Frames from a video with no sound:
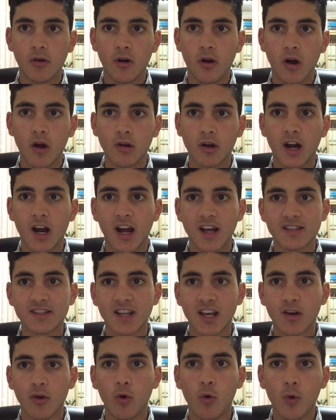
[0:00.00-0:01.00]
Alright, I
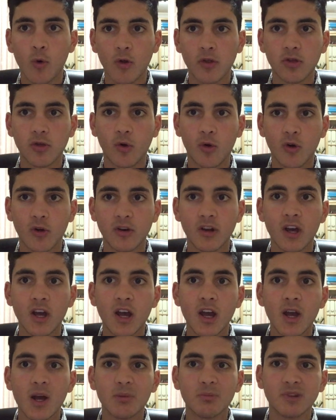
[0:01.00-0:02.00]
said Hawthorn
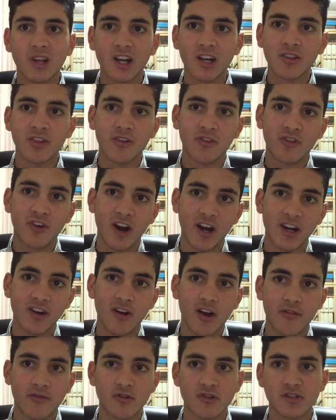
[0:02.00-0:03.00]
playing on the Friday
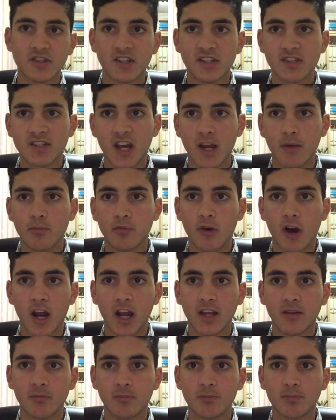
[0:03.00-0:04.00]
night for a 6-day break,